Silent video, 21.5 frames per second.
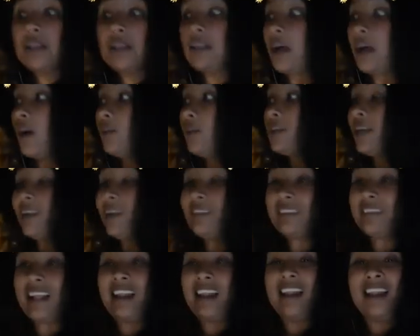Now there's
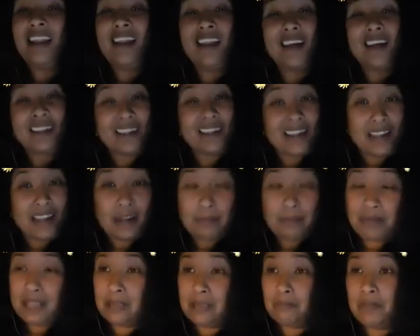a lot of
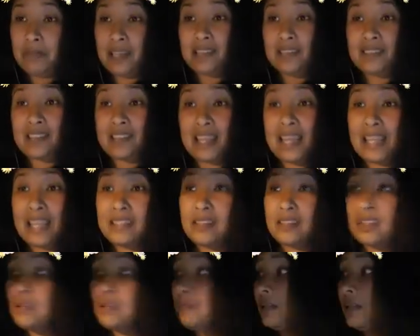Airbnbs in
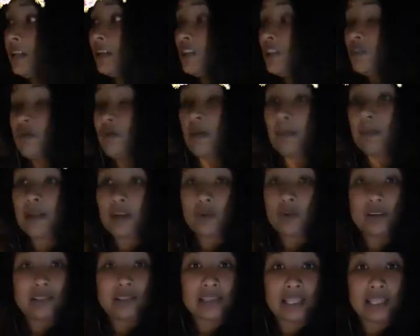the Dominican Republic
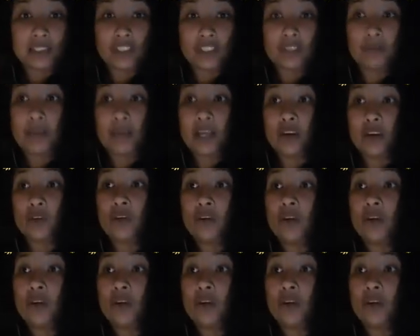or in Santo Domingo